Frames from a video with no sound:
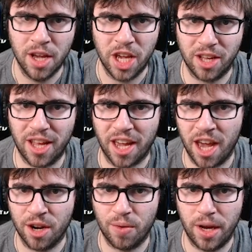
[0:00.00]
He could like
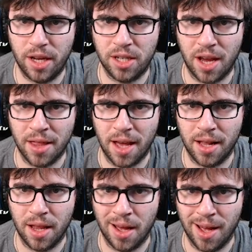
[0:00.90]
Enrage and then
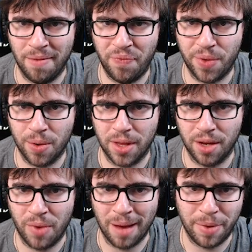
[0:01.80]
throw the
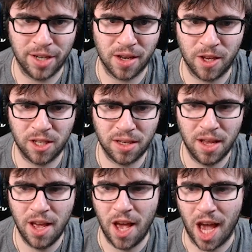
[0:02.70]
Rampage on this,
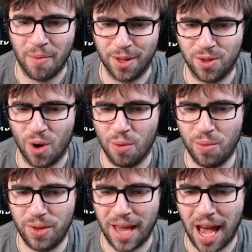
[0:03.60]
and we don't
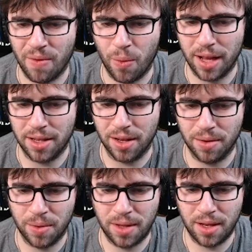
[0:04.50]
really have a way to deal
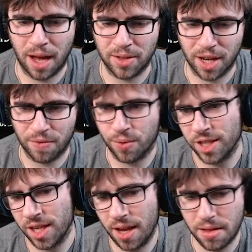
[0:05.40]
with it outside of
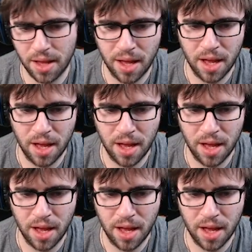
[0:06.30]
freezing it.